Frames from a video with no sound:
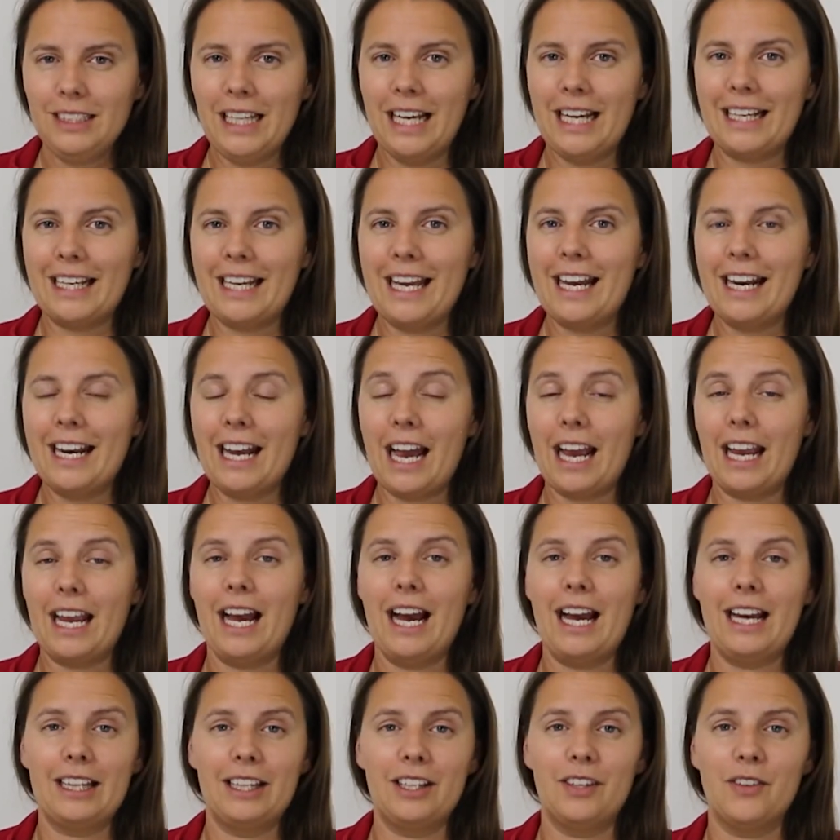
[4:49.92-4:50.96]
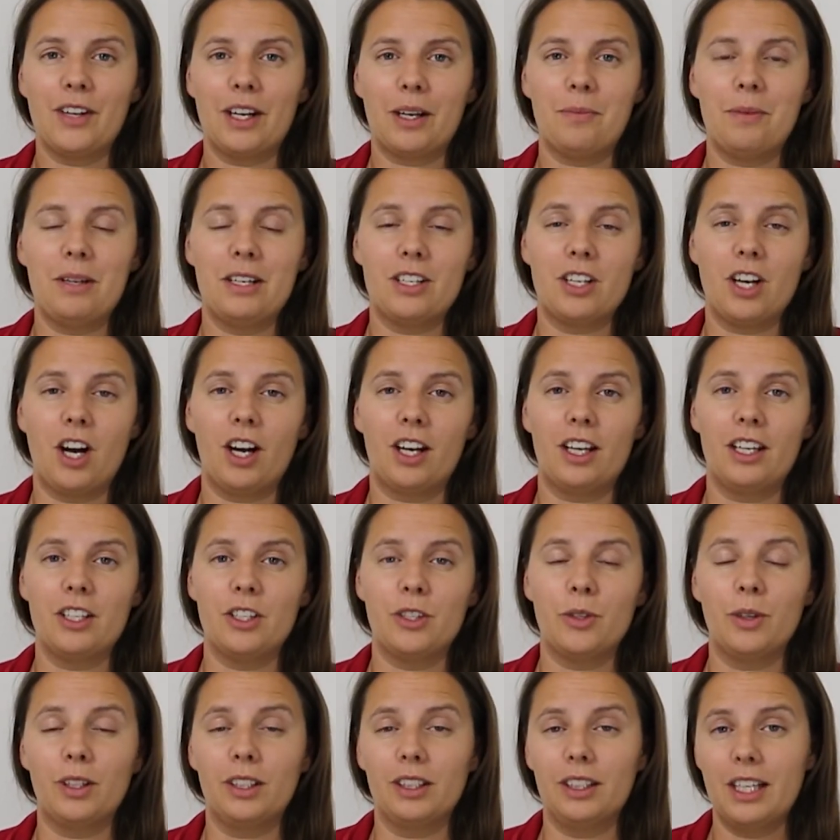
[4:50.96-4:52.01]
again, I highly recommend talking
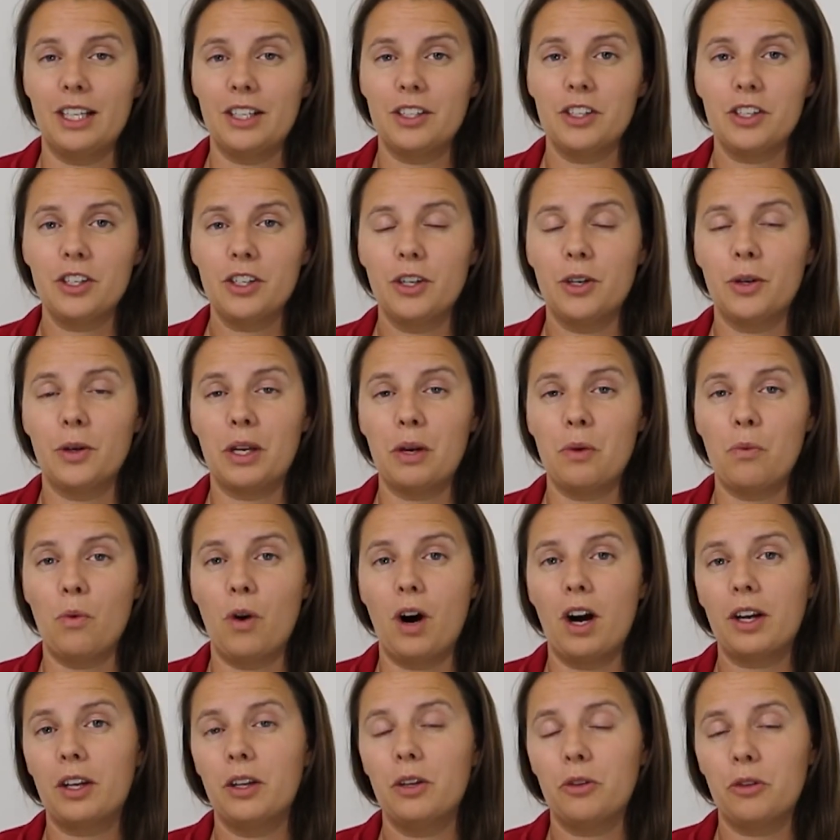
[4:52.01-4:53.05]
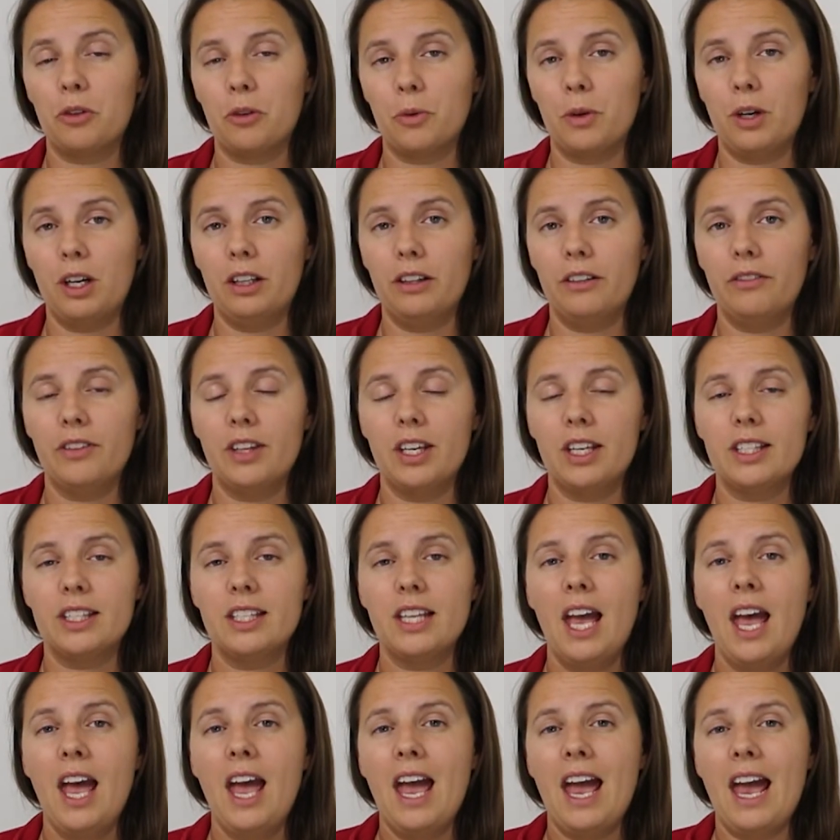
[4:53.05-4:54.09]
to a lender who can walk you through all of
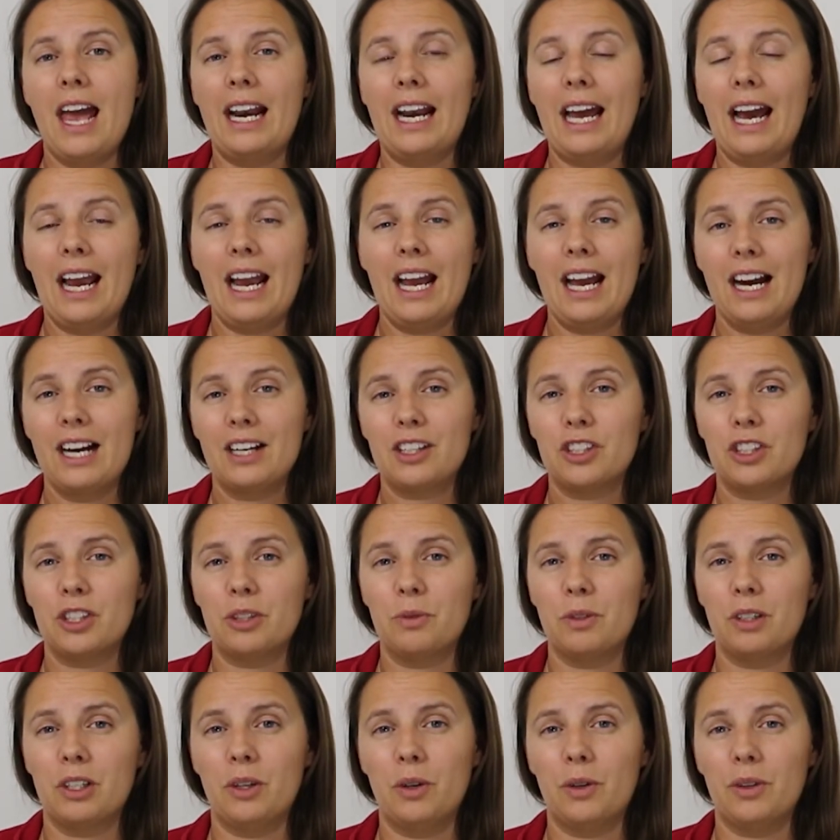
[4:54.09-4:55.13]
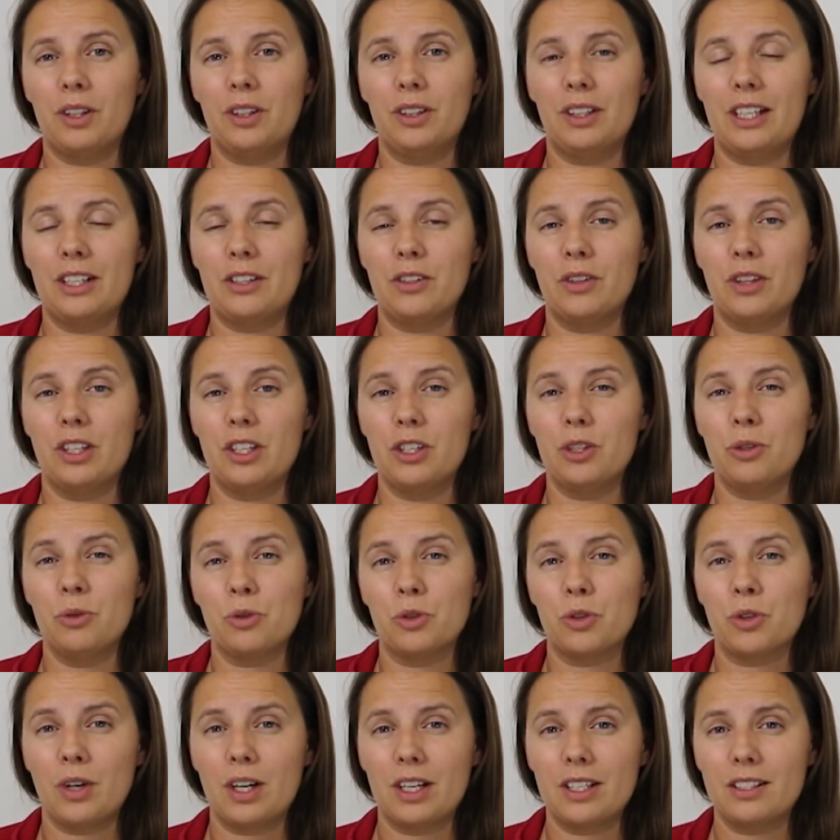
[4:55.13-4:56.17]
this and I actually would go with a lender that you
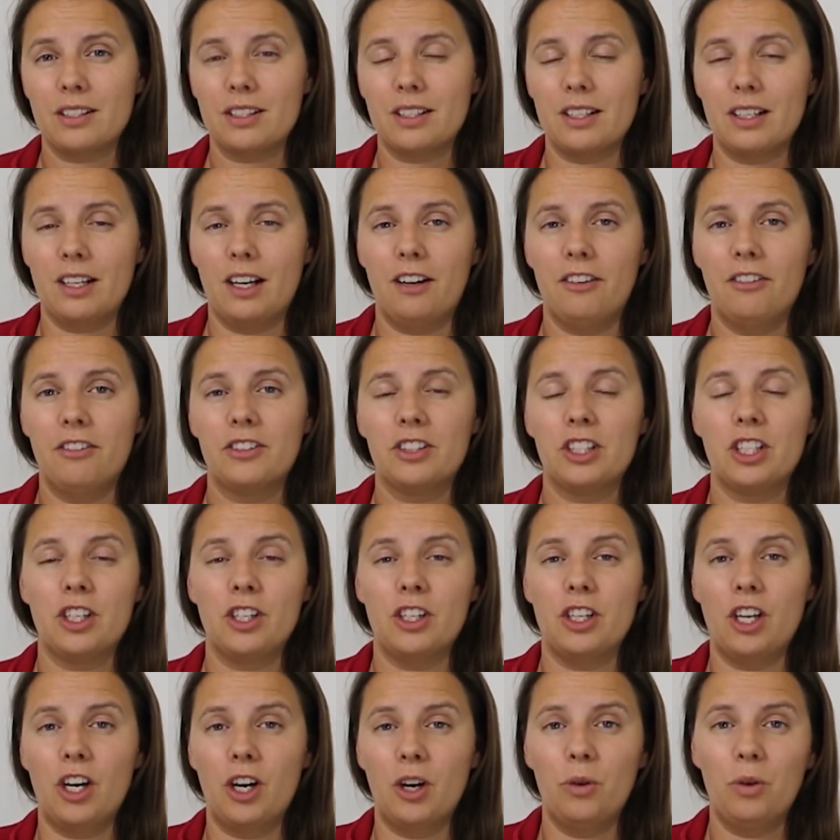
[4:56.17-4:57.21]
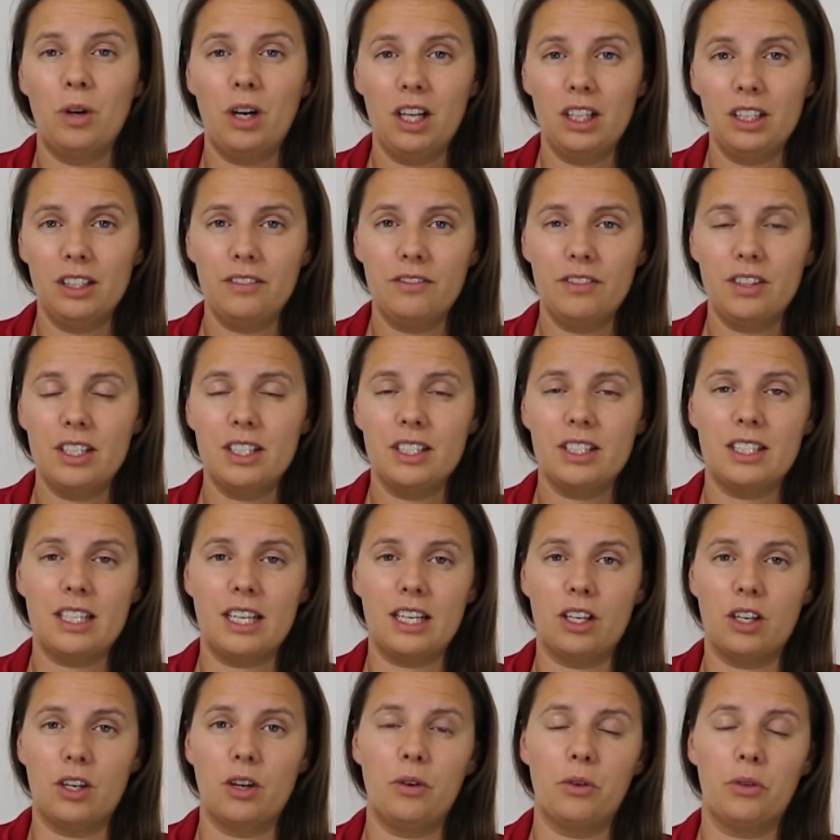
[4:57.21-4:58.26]
trust enough to know all of this
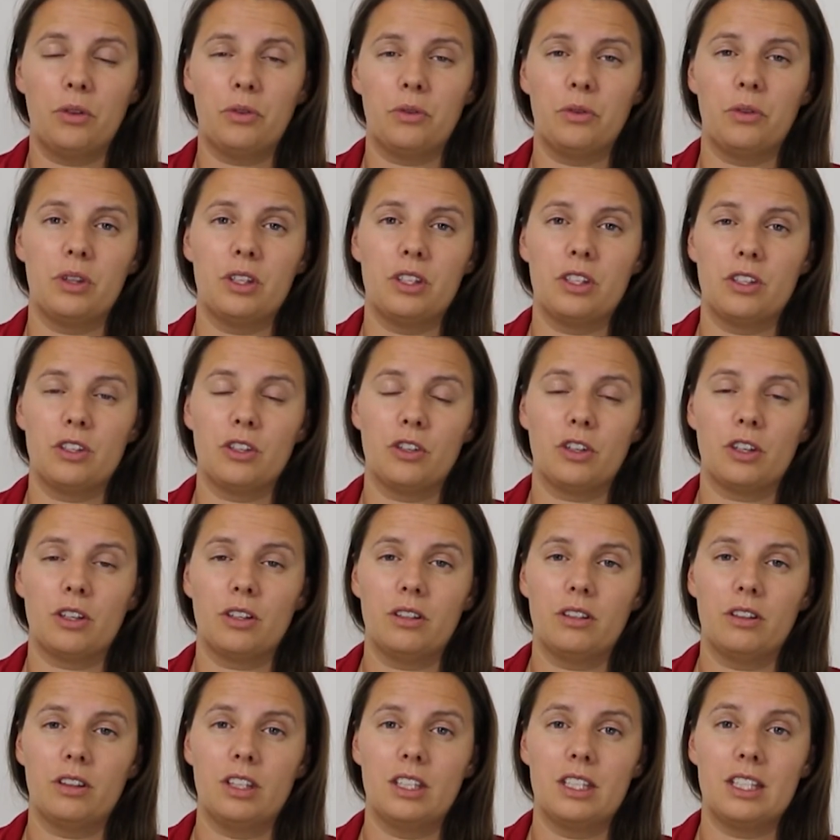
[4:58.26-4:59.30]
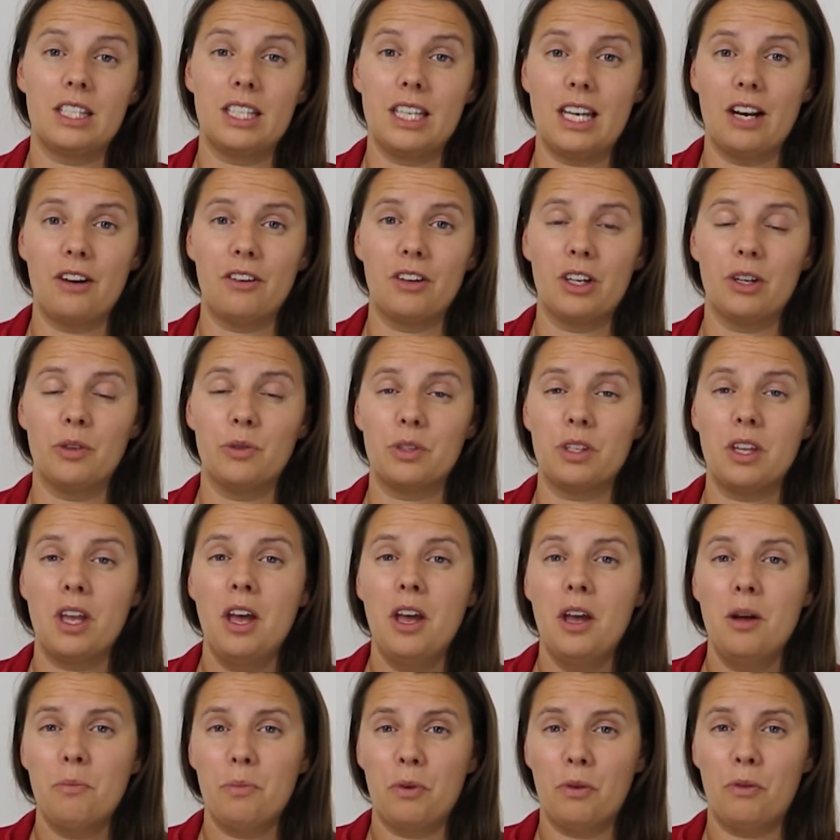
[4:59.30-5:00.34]
and go through the, the scenarios
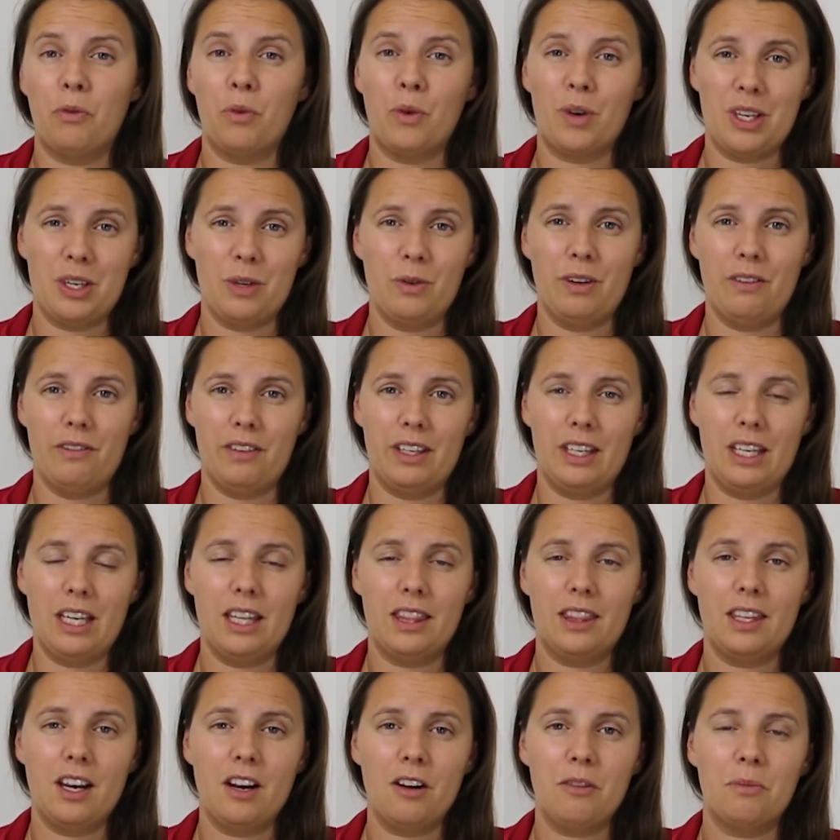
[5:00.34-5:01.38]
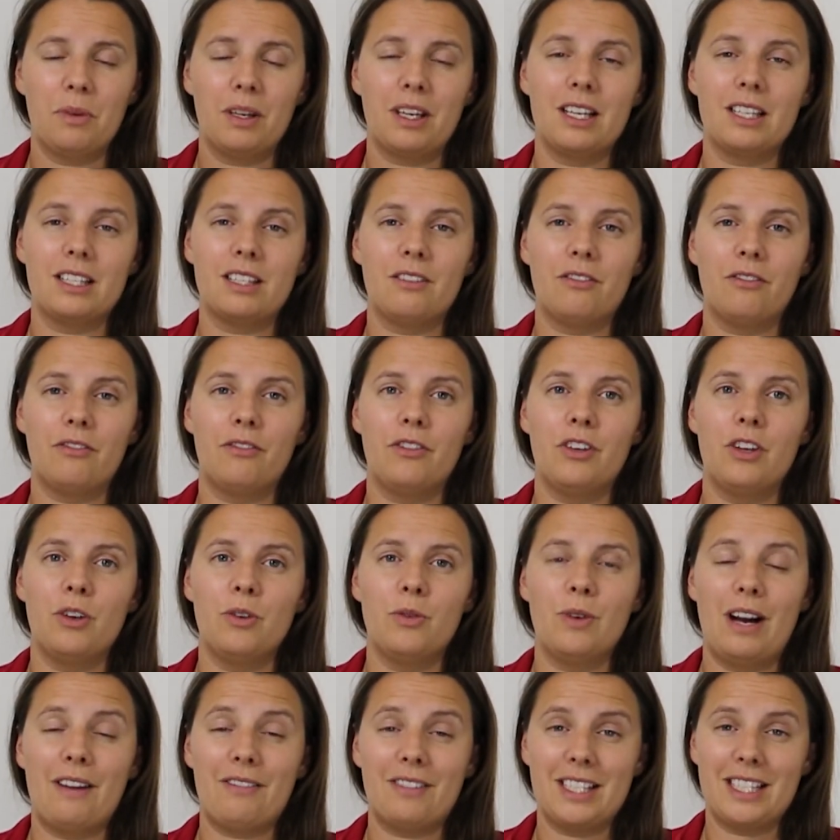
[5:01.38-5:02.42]
before you even get there. Because if
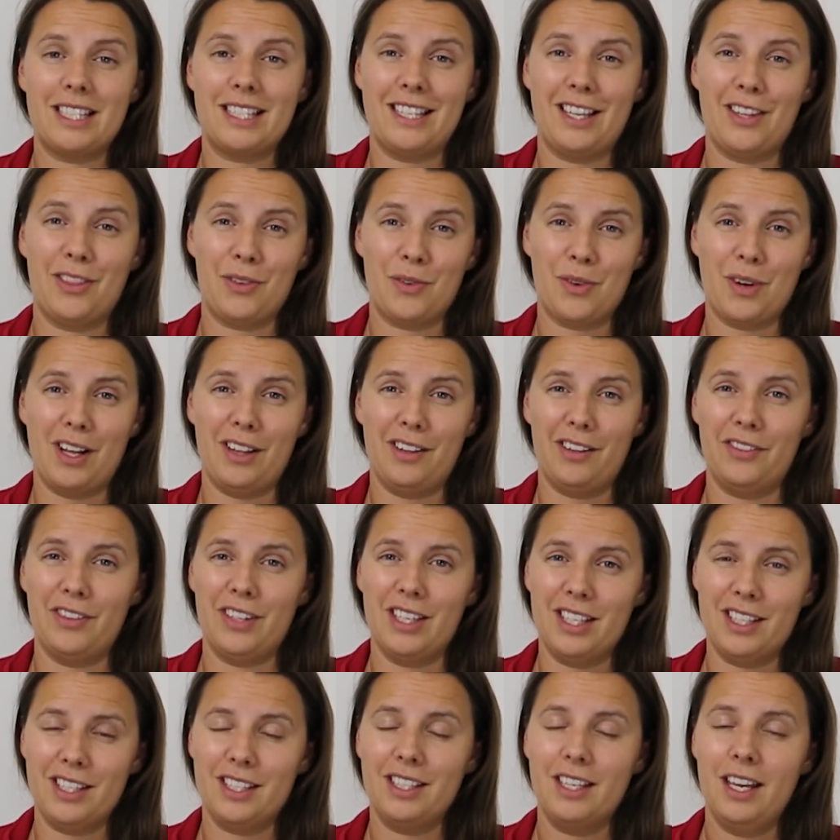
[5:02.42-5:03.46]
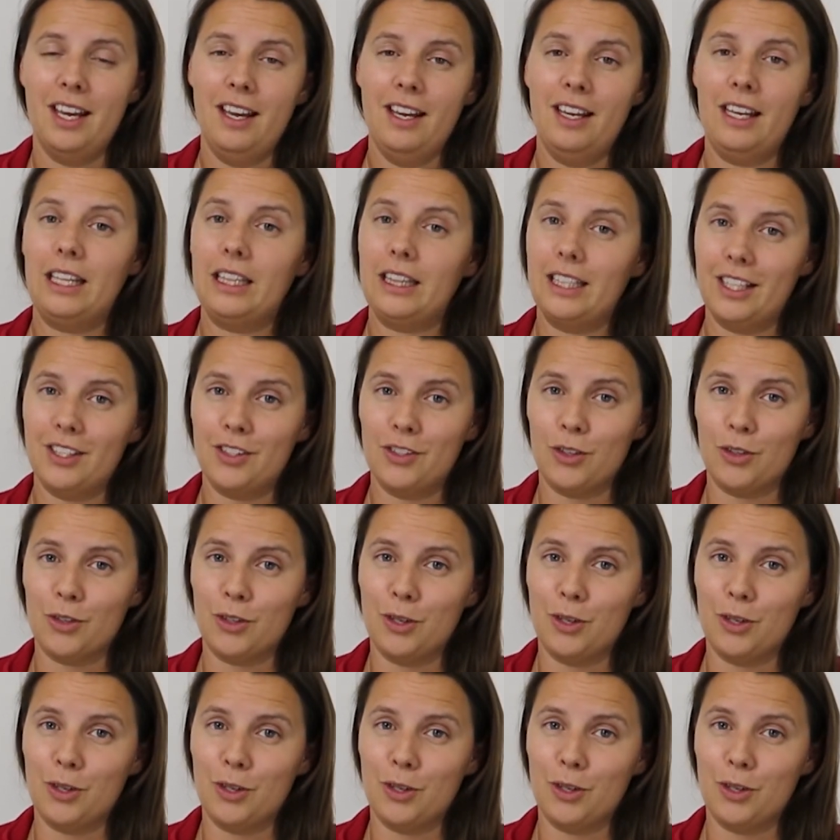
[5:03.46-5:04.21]
you have to sit through all of this, unless you're